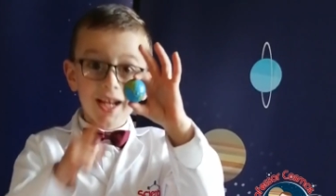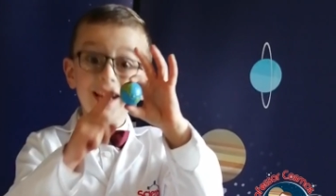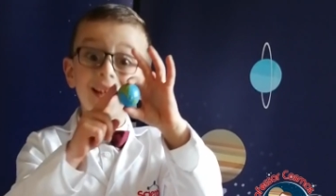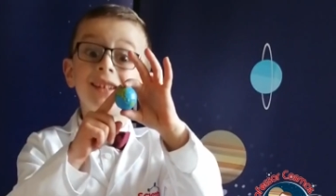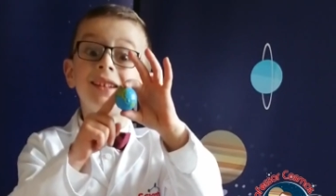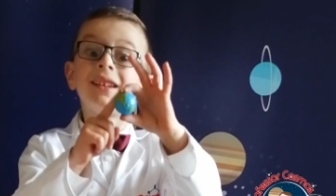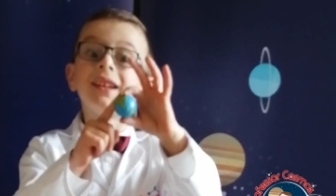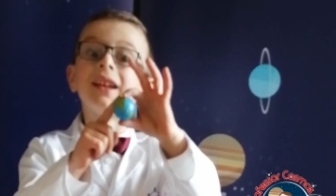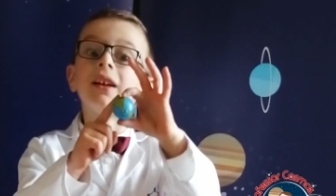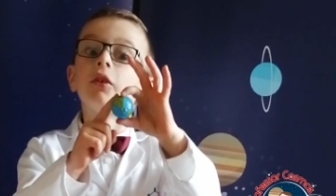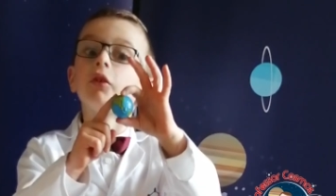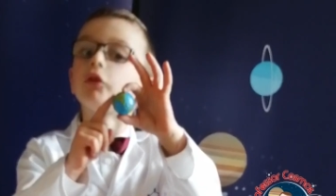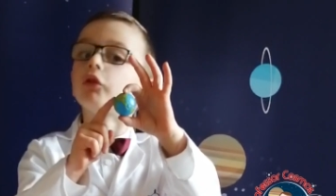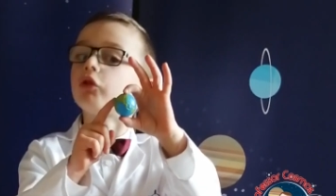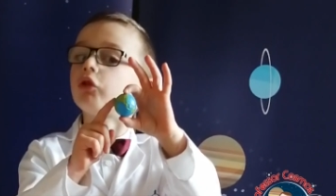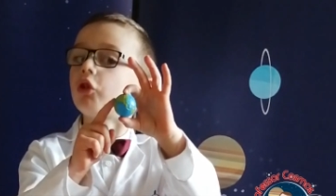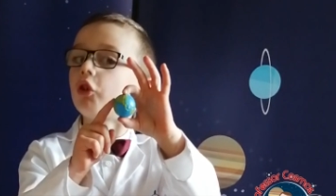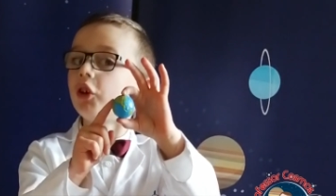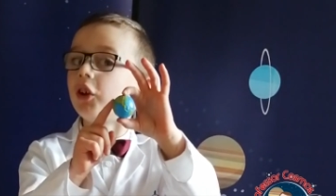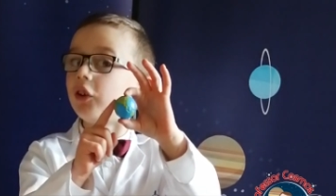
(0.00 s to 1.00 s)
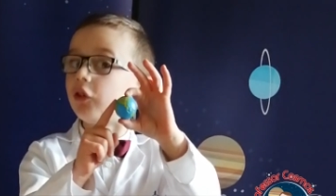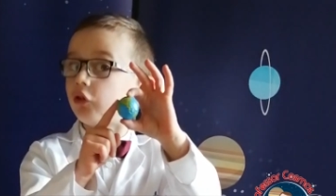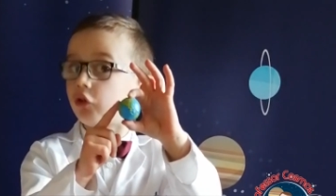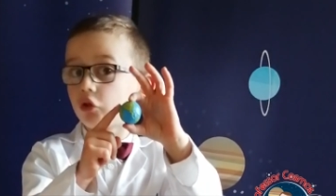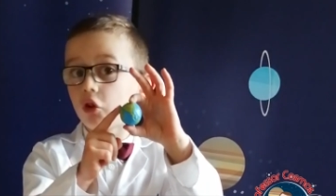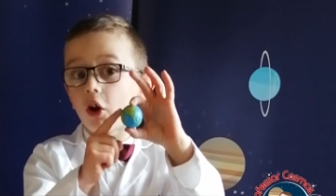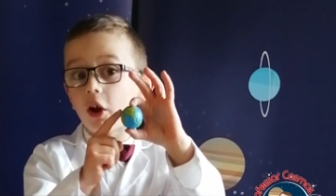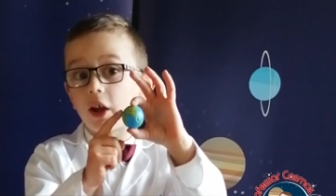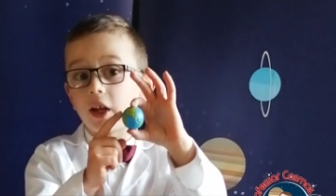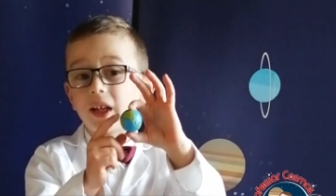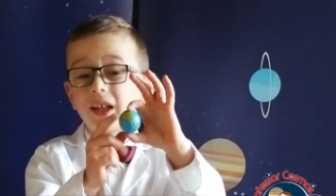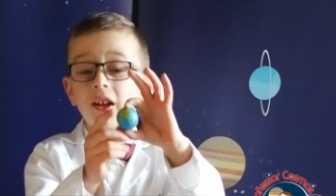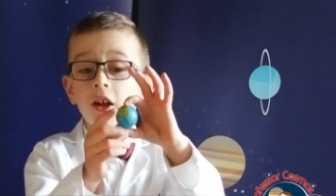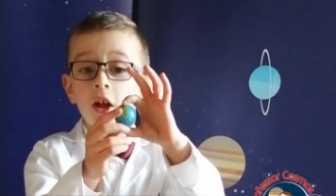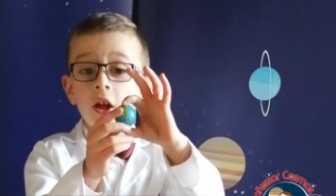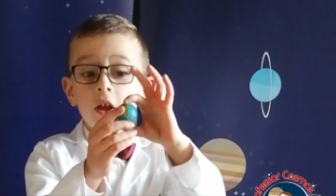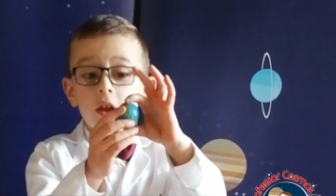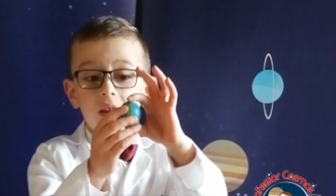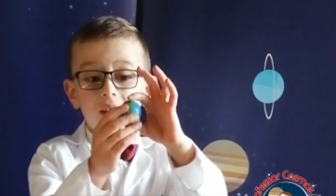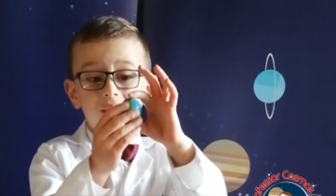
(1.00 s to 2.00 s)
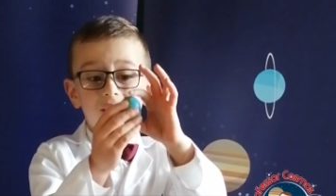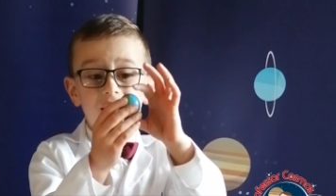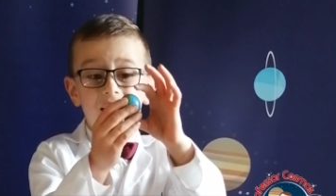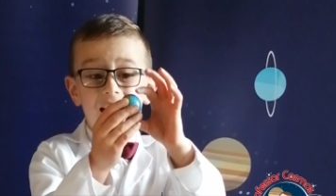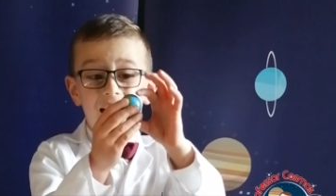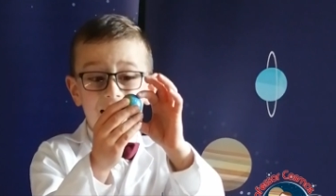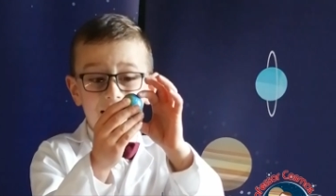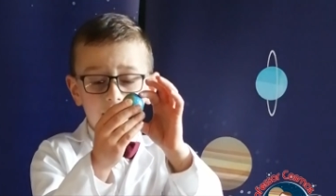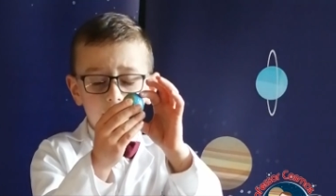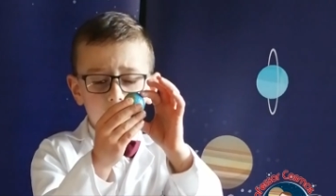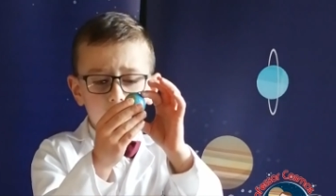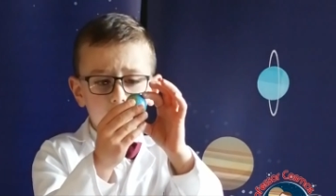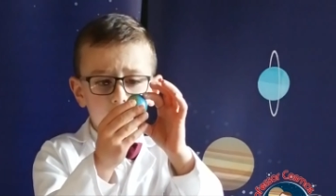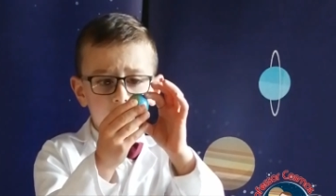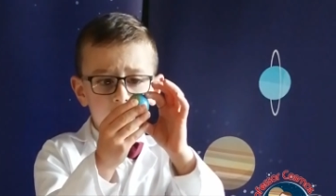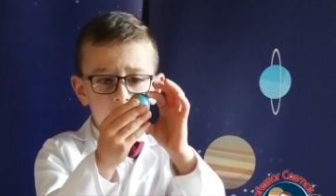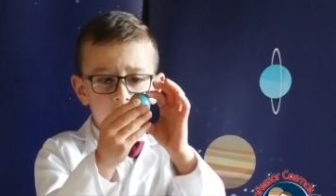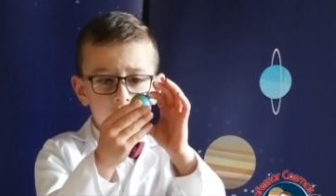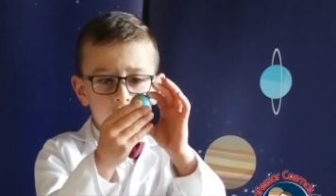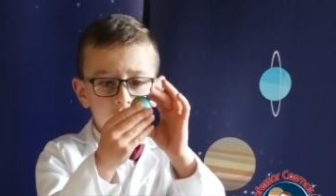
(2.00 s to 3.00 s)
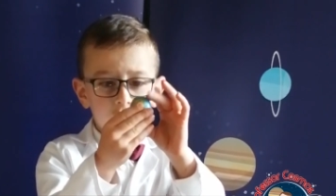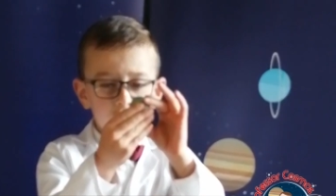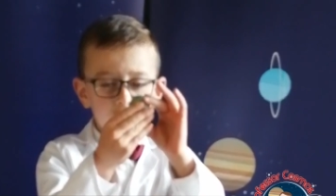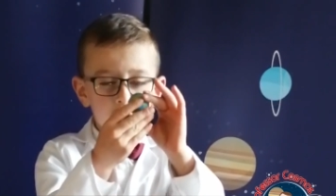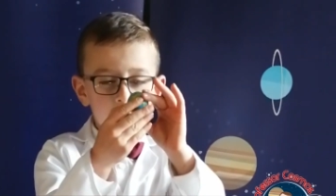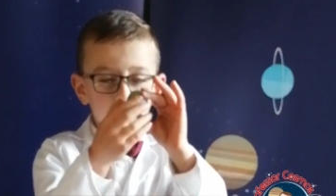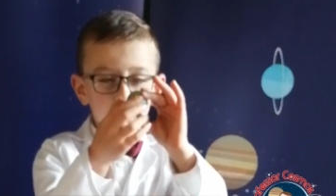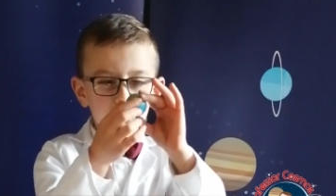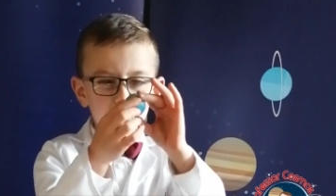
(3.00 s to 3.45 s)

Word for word: It tilts on its side. Its axis